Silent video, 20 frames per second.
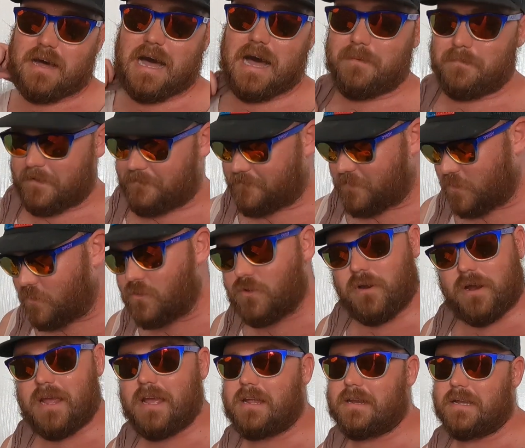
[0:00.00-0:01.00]
I'm a few
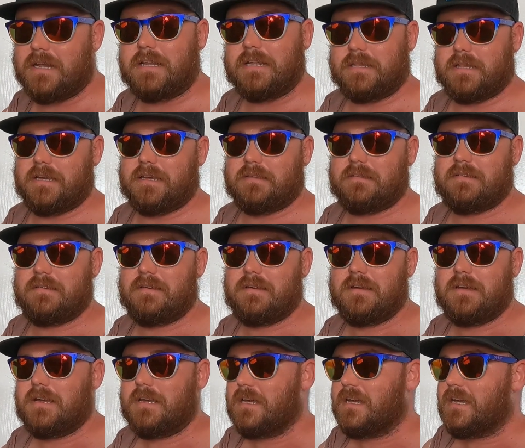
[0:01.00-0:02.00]
grand into
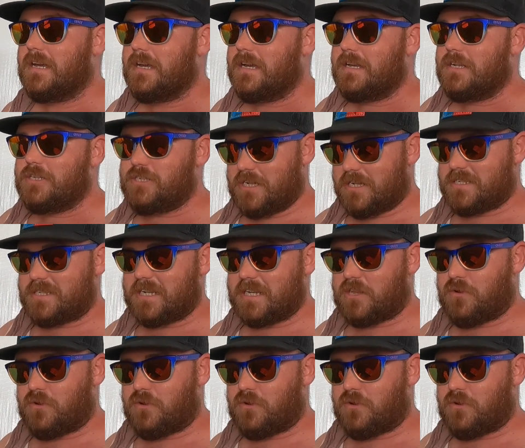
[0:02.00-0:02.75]
this just